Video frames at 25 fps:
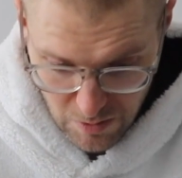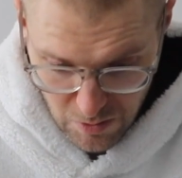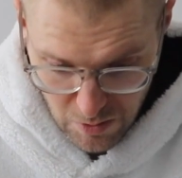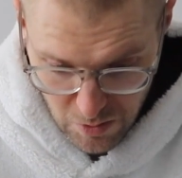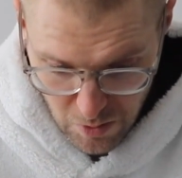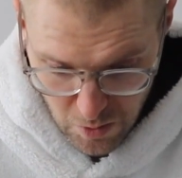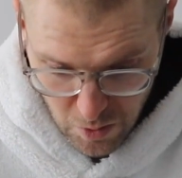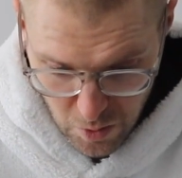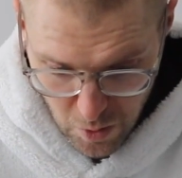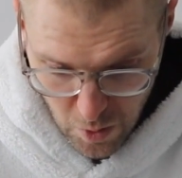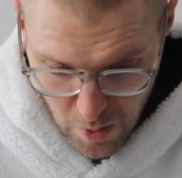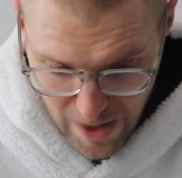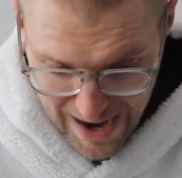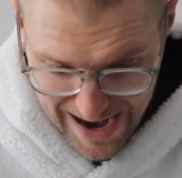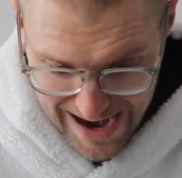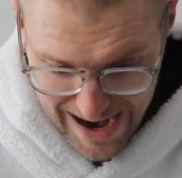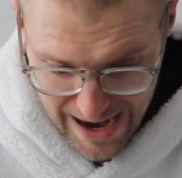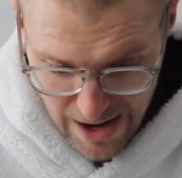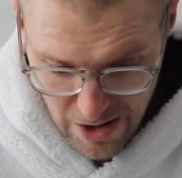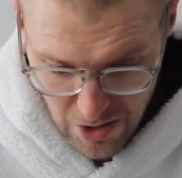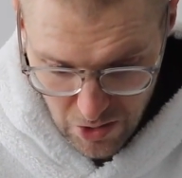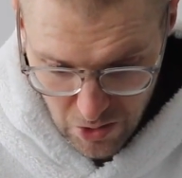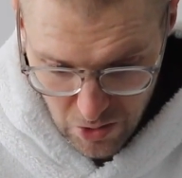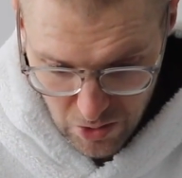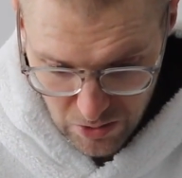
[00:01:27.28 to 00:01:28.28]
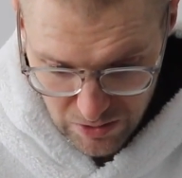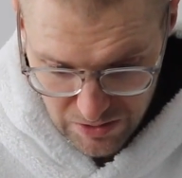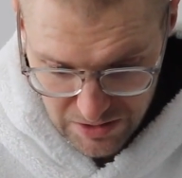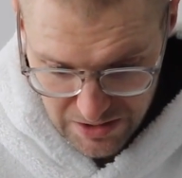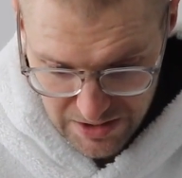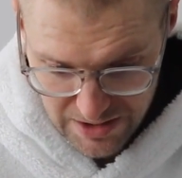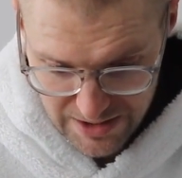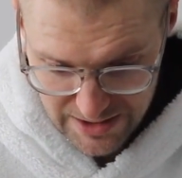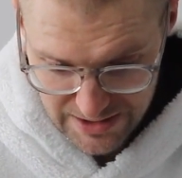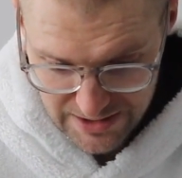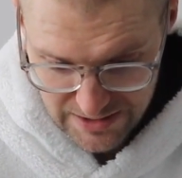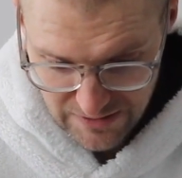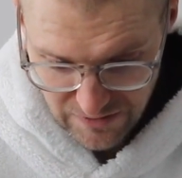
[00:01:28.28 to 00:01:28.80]
Wow,
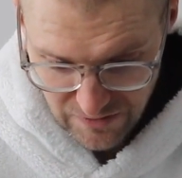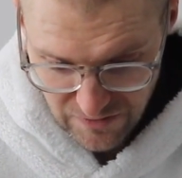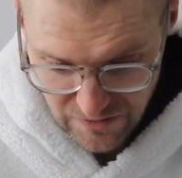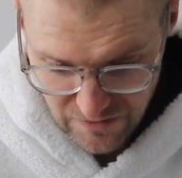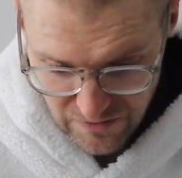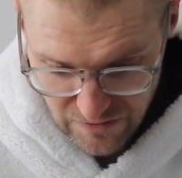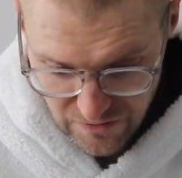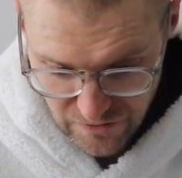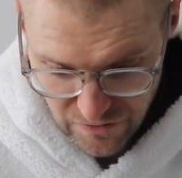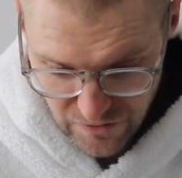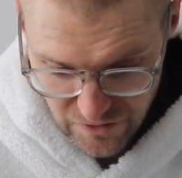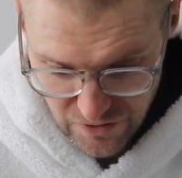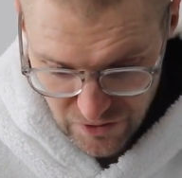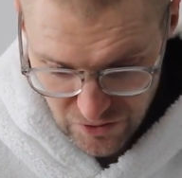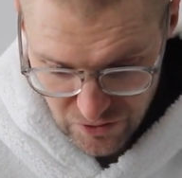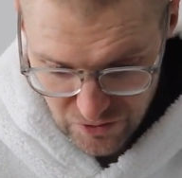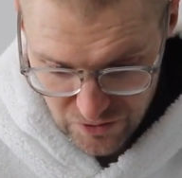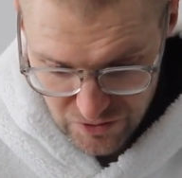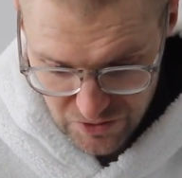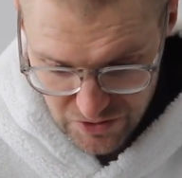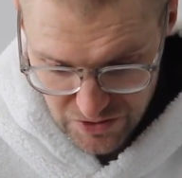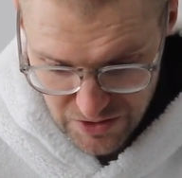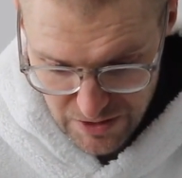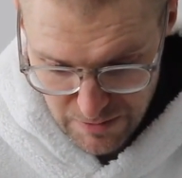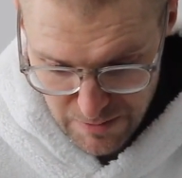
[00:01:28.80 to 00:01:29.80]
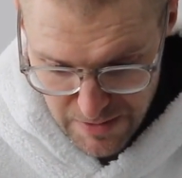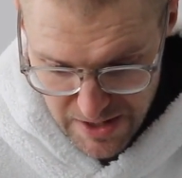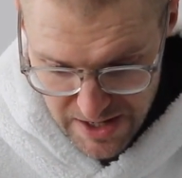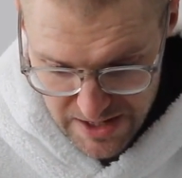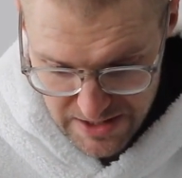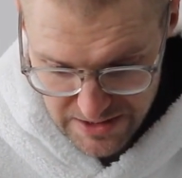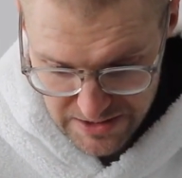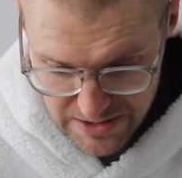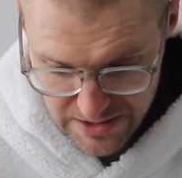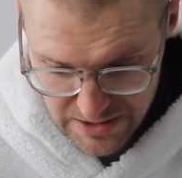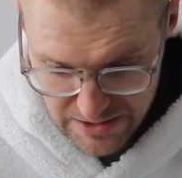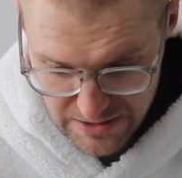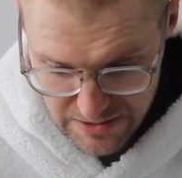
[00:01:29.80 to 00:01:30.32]
this feels
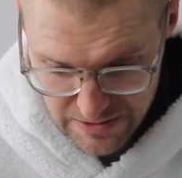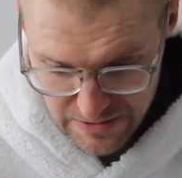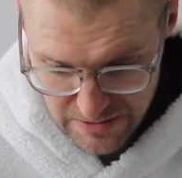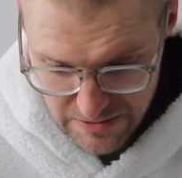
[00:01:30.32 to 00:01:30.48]
amazing.